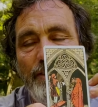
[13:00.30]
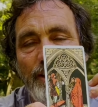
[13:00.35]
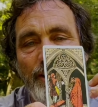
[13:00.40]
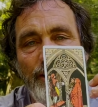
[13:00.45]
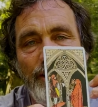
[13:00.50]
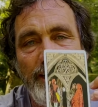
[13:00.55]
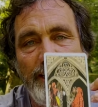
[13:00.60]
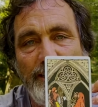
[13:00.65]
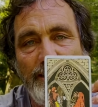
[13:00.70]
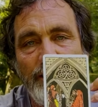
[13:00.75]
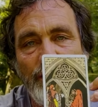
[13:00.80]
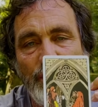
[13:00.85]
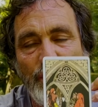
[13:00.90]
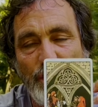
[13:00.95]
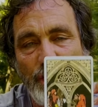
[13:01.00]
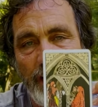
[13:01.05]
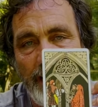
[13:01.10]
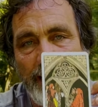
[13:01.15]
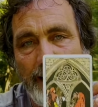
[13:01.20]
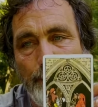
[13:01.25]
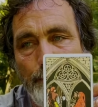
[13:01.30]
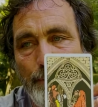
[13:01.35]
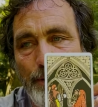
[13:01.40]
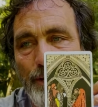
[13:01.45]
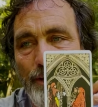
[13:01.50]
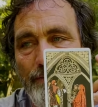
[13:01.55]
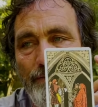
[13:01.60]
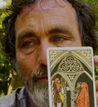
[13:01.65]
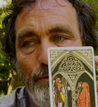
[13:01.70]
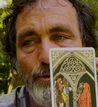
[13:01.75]
that you didn't check it, but
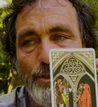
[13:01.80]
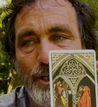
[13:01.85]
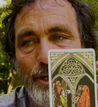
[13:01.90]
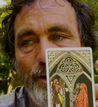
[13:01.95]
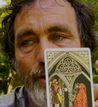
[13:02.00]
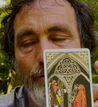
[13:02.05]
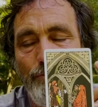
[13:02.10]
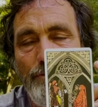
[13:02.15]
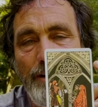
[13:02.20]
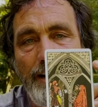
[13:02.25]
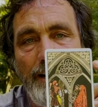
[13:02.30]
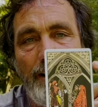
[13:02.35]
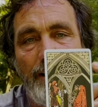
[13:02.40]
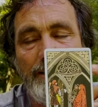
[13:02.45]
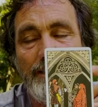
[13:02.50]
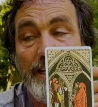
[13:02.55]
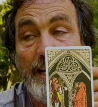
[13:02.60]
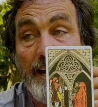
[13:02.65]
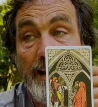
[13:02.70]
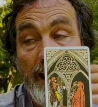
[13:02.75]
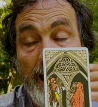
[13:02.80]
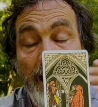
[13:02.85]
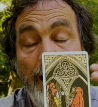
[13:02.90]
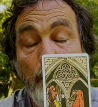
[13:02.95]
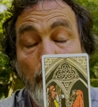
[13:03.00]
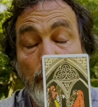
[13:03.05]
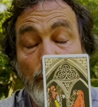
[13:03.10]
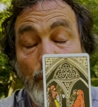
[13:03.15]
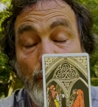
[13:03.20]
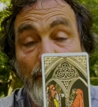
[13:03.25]
you've also got to realize how
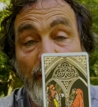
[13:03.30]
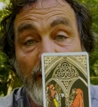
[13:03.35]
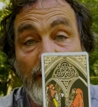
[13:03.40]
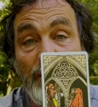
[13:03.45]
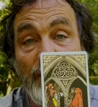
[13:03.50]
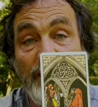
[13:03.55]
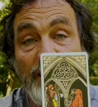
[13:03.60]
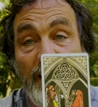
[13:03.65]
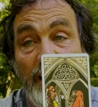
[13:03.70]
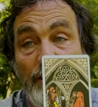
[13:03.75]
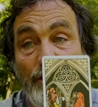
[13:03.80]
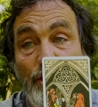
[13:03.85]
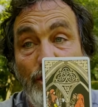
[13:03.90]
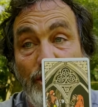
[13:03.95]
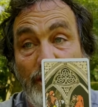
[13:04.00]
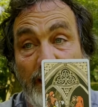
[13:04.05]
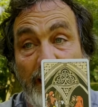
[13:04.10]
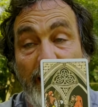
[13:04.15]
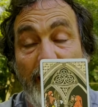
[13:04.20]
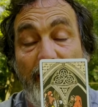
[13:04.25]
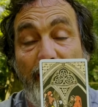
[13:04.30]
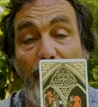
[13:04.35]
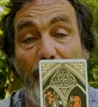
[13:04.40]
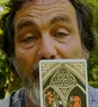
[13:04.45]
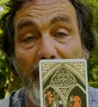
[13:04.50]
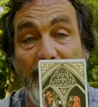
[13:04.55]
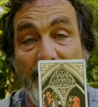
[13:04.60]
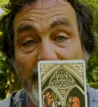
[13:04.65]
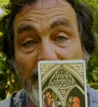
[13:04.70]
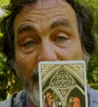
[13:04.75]
much you've actually done just to get
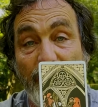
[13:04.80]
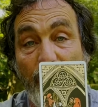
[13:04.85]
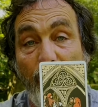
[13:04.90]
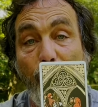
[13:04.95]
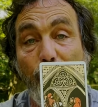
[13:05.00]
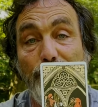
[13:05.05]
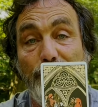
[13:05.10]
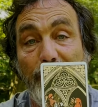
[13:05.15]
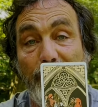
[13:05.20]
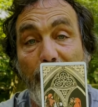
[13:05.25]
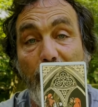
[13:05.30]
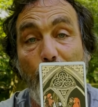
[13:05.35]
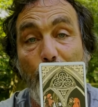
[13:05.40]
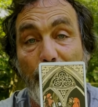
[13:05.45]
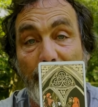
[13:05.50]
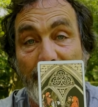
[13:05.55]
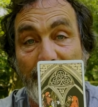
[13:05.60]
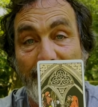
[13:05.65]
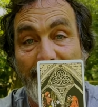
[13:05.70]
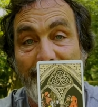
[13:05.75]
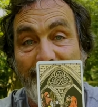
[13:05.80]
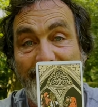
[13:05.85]
in the car and going.